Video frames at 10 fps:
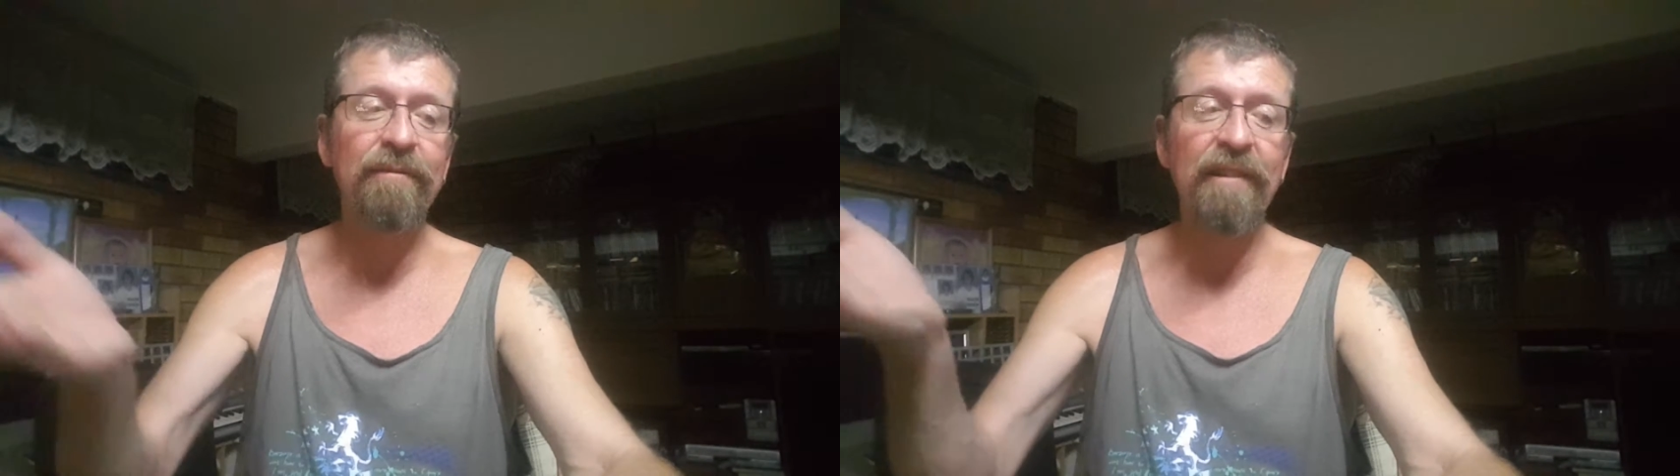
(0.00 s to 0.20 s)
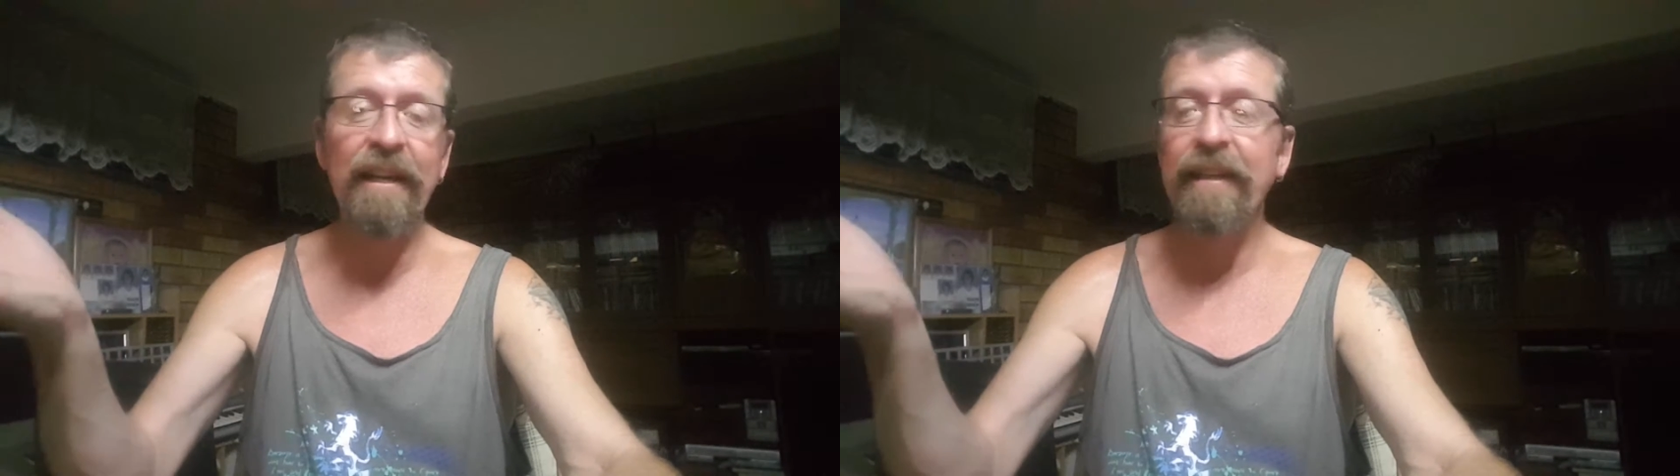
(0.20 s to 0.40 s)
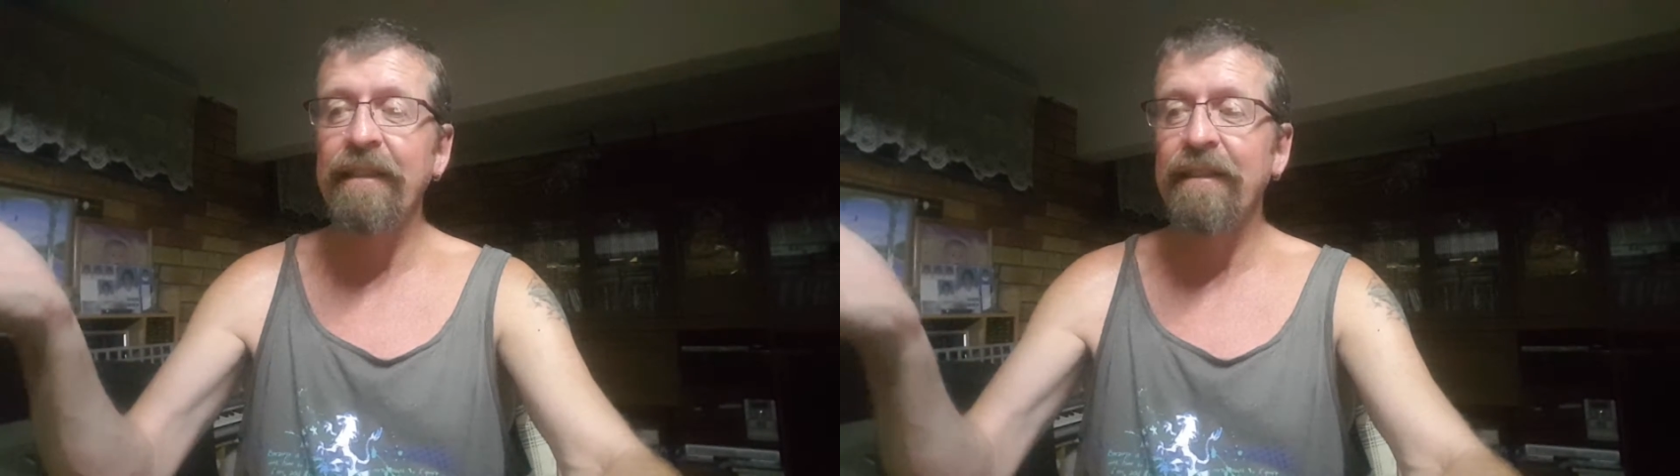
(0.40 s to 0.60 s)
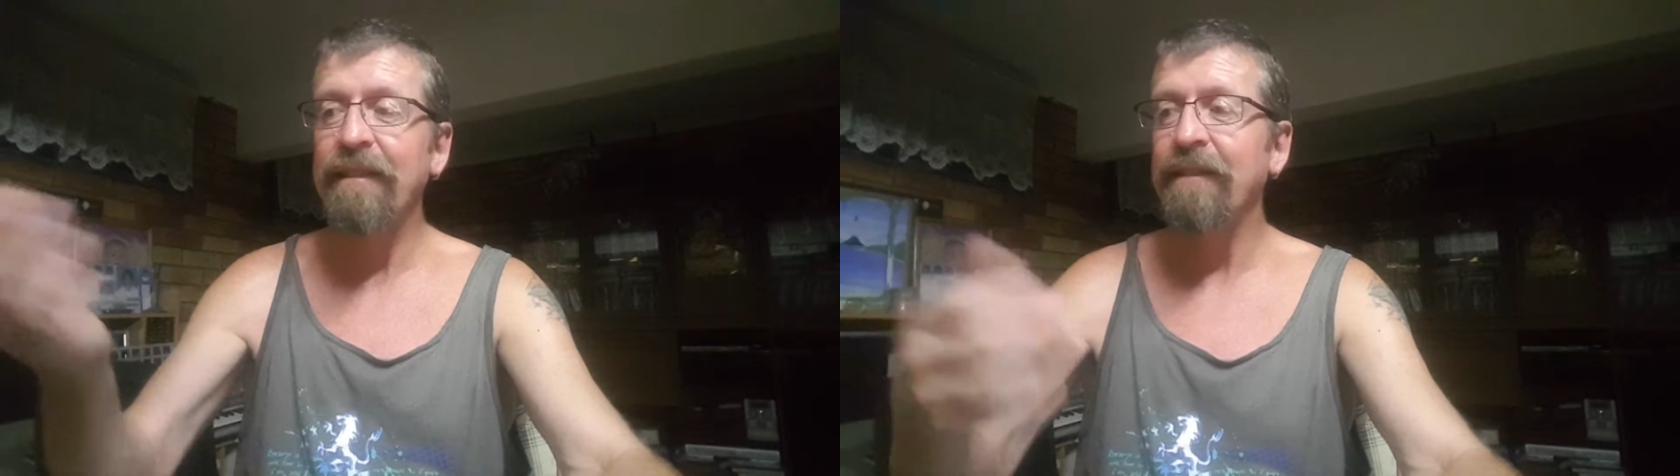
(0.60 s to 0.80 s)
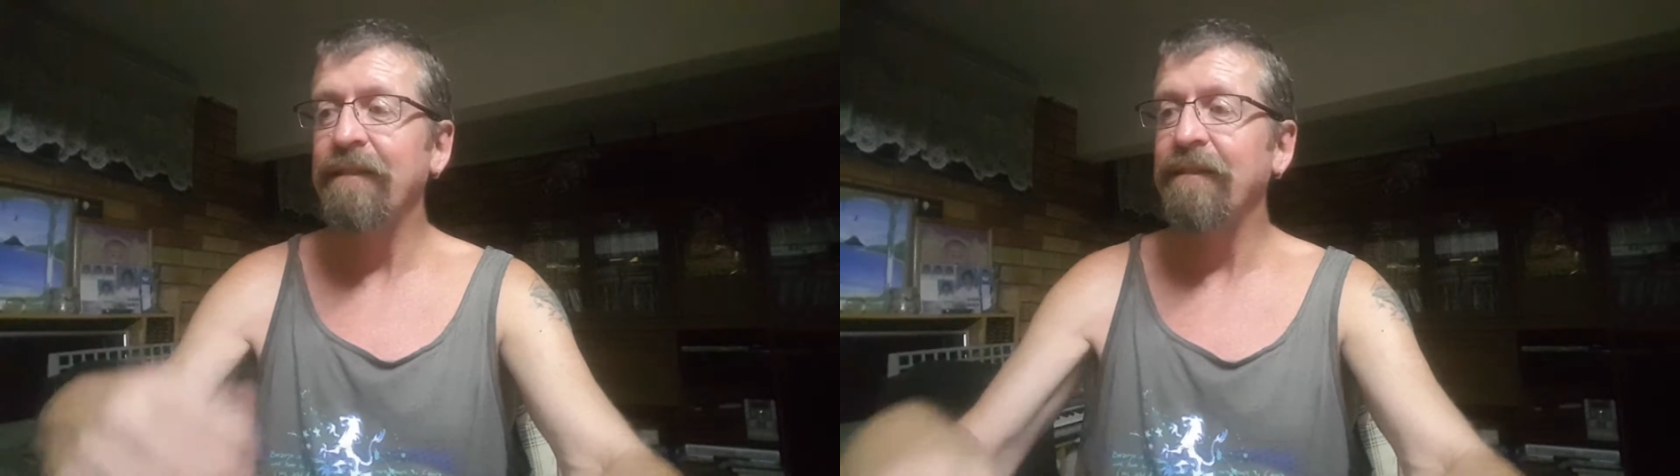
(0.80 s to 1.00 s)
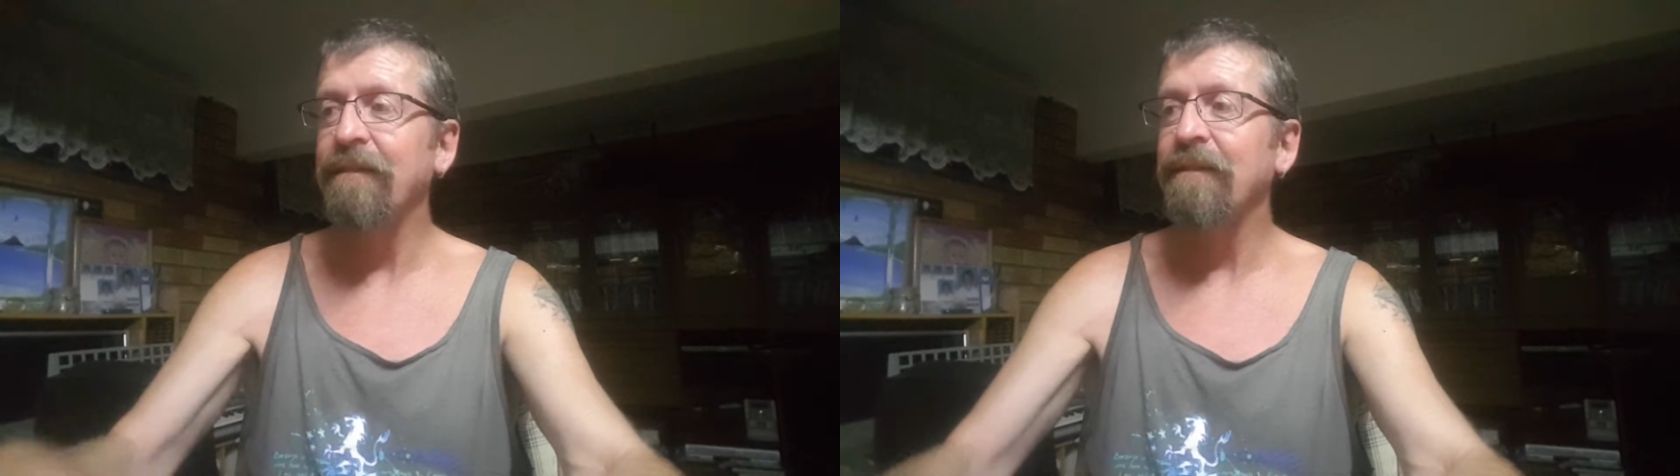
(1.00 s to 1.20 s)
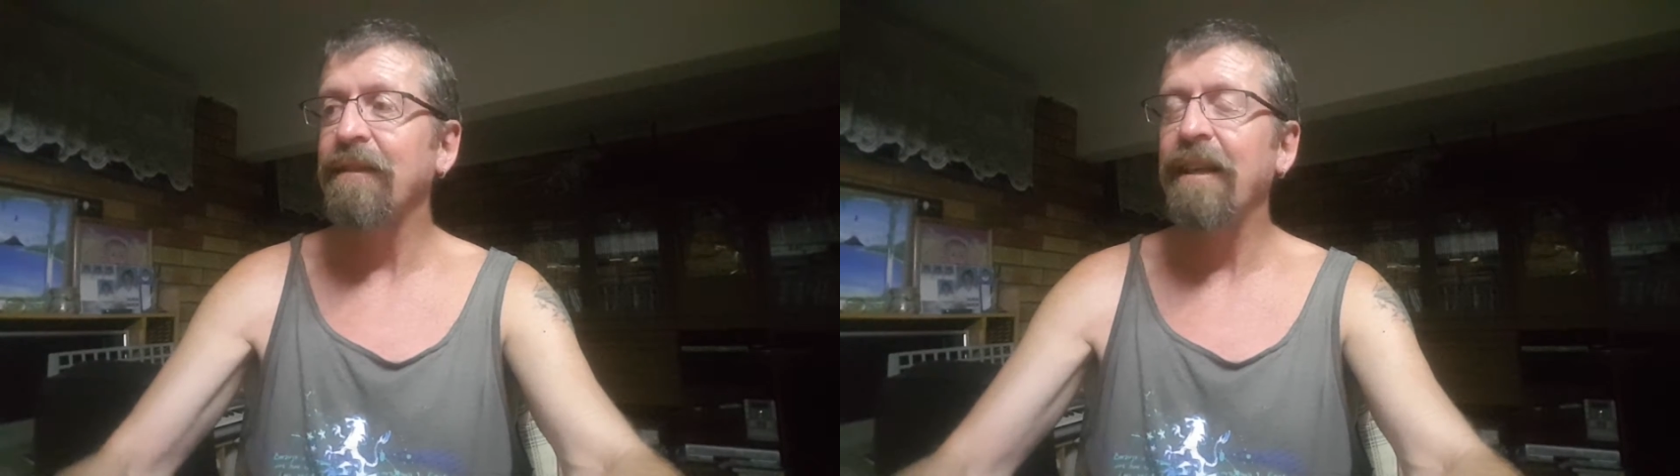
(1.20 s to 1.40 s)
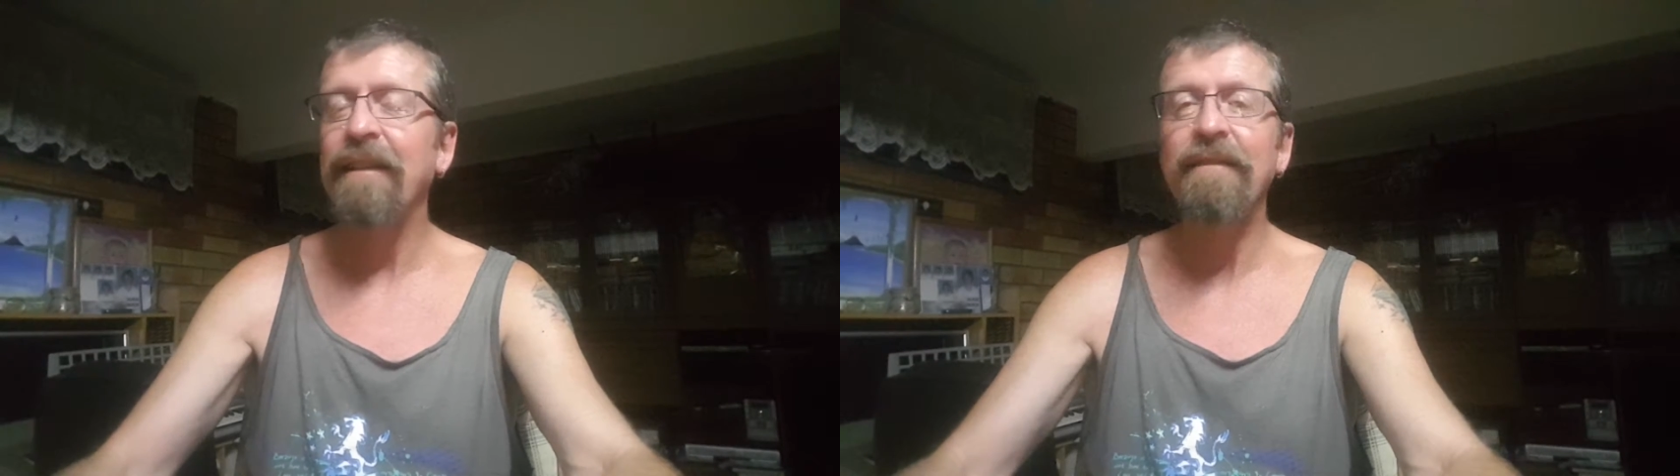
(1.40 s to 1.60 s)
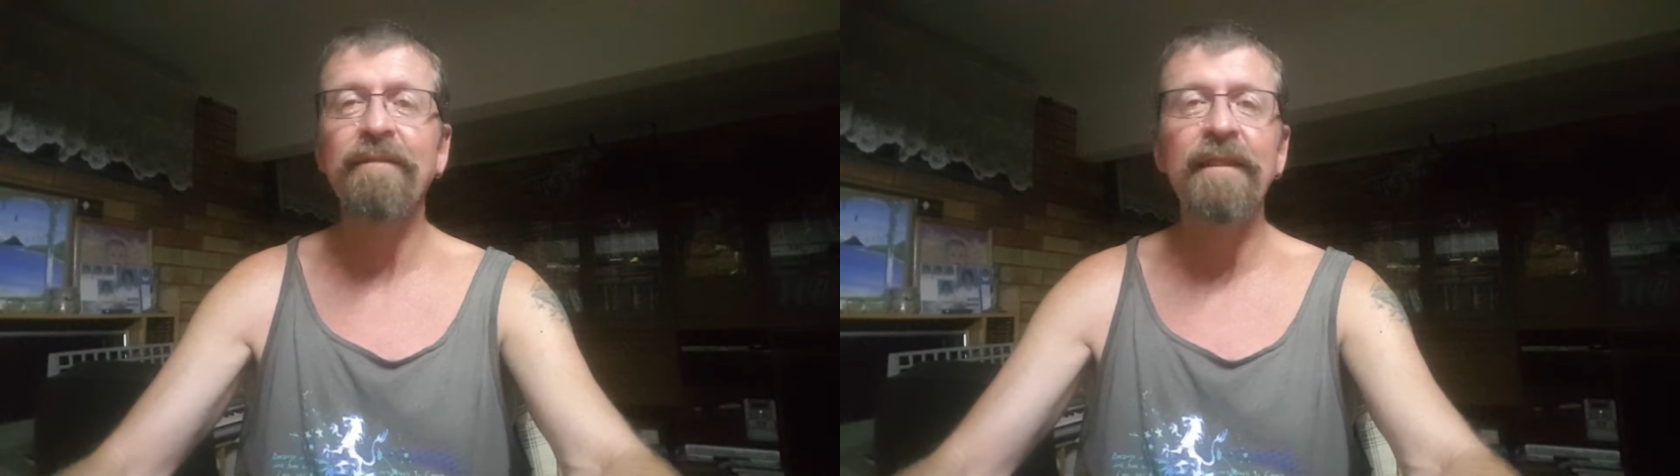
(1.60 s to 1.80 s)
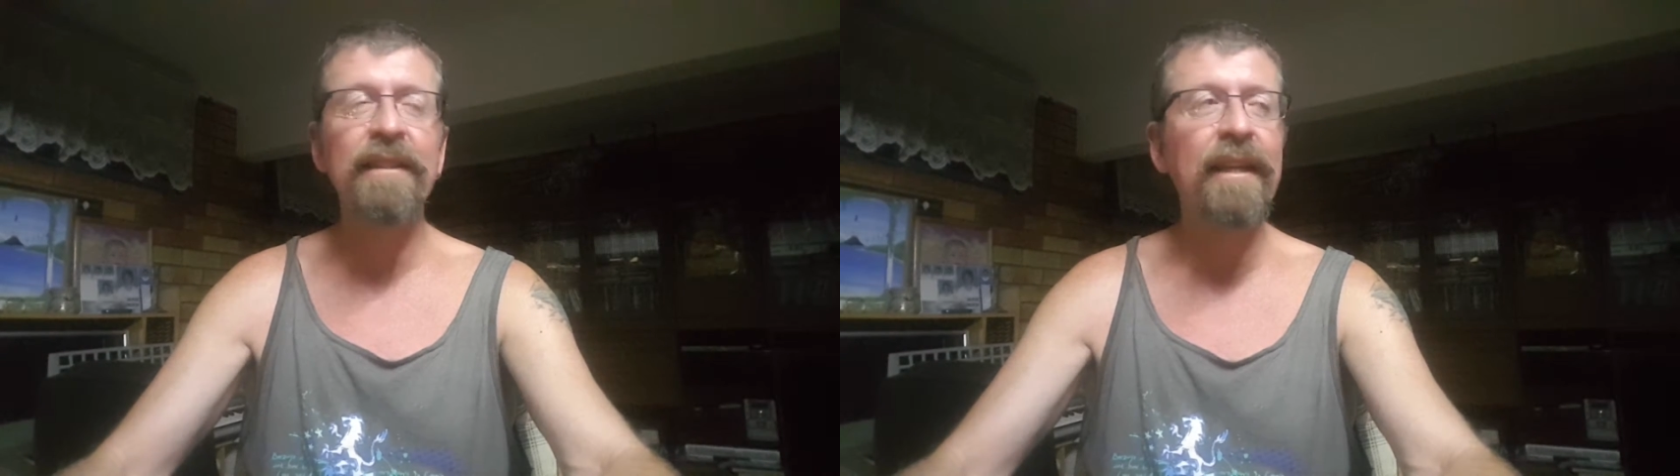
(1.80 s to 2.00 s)
drains. You can't
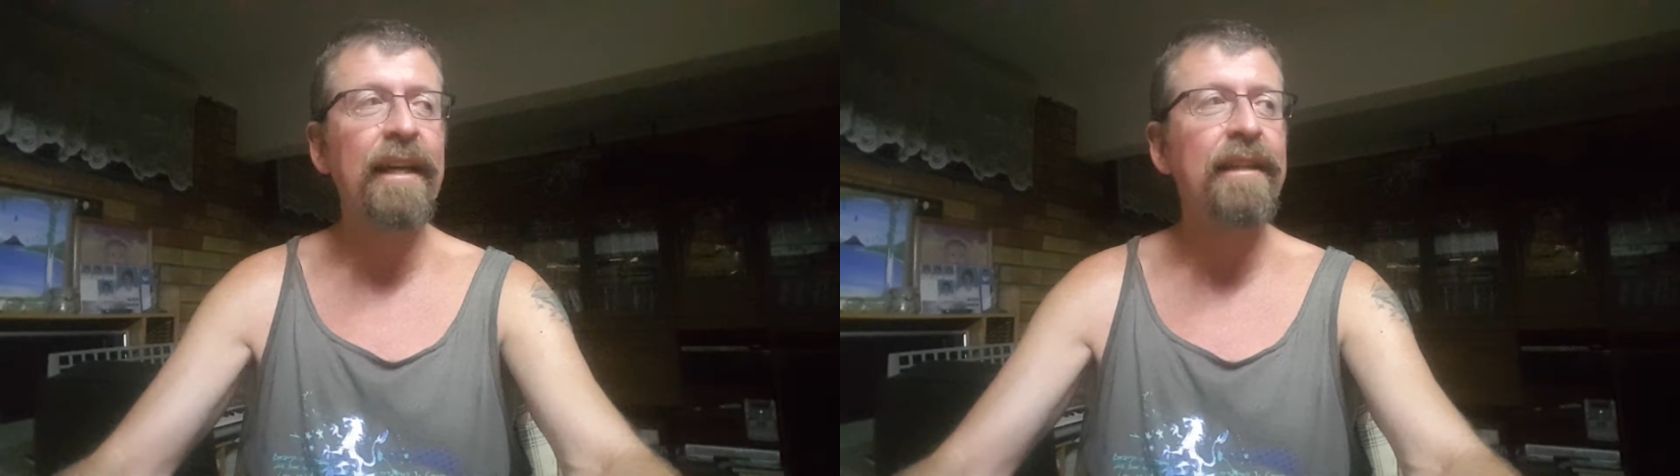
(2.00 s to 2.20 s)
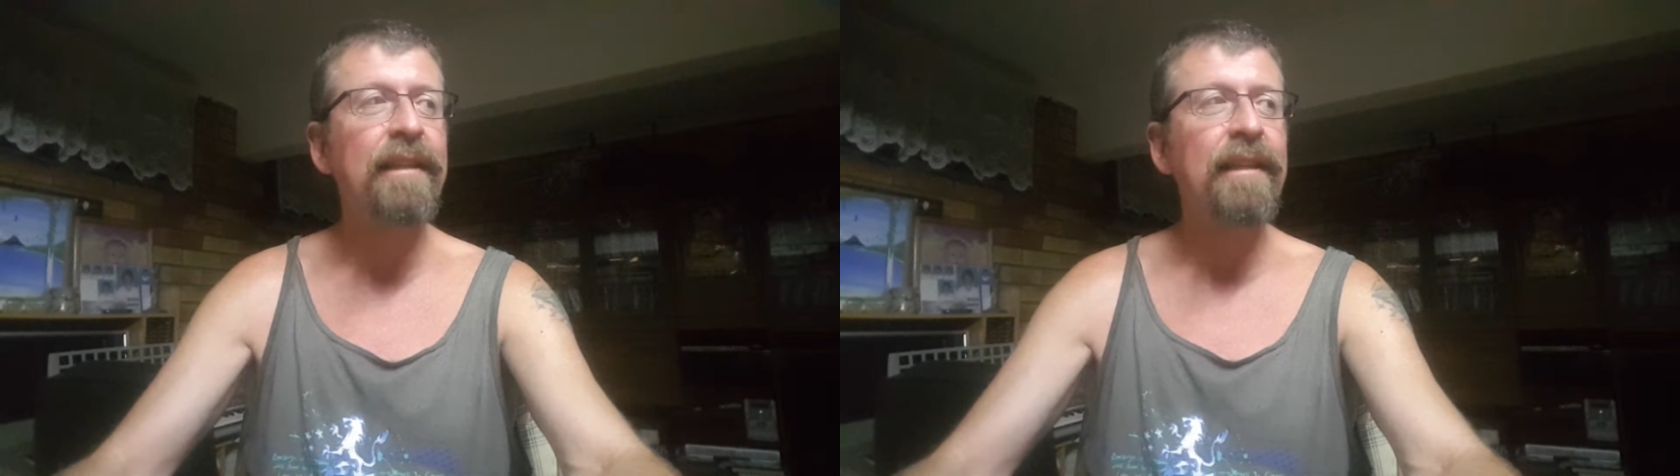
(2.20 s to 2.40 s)
rinse it out.